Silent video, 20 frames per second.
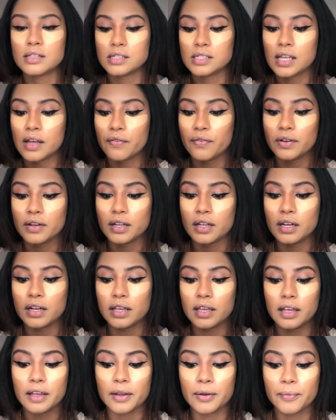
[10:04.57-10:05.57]

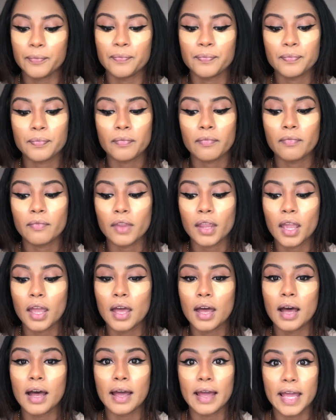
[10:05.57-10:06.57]
definitely
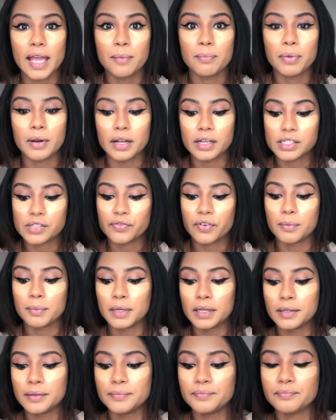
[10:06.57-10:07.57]
an A plus for
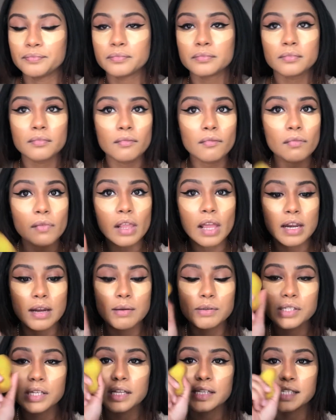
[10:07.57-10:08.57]
me. And I'm
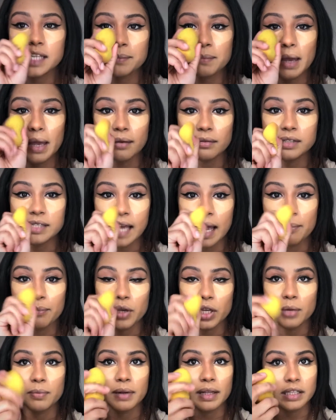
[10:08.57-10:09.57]
just gonna take my damp
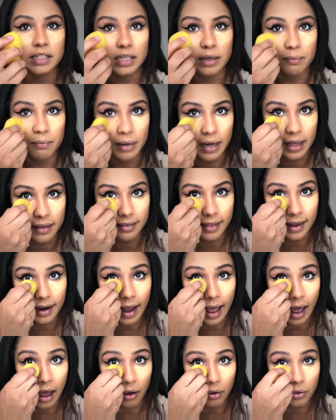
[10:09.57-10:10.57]
beauty blender and blend that
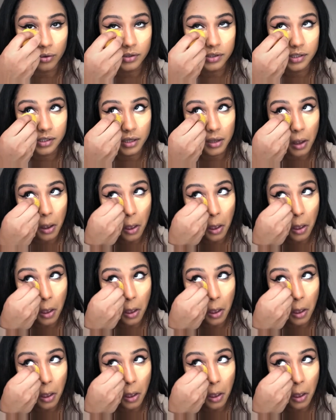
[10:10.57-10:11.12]
out.